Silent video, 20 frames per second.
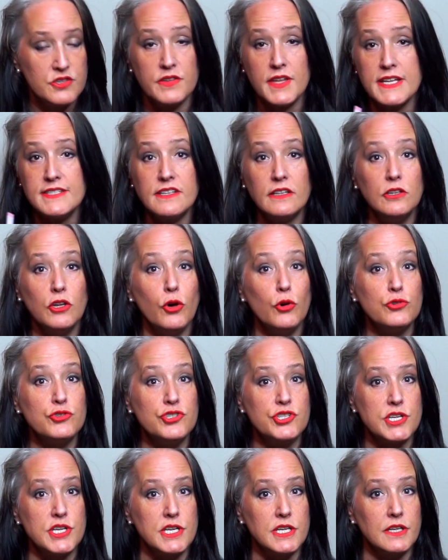That's a low
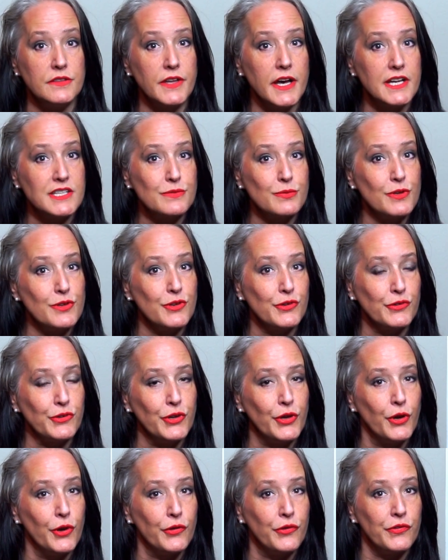G, and that's one of those
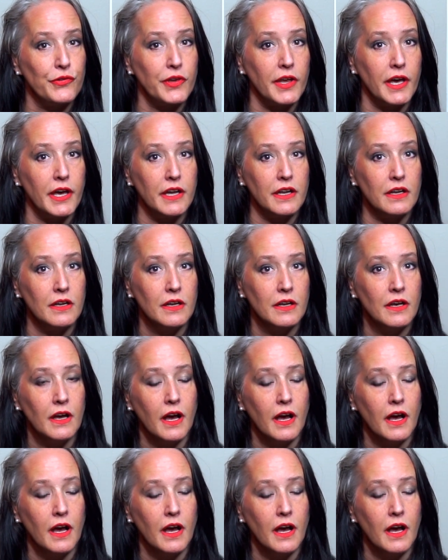notes that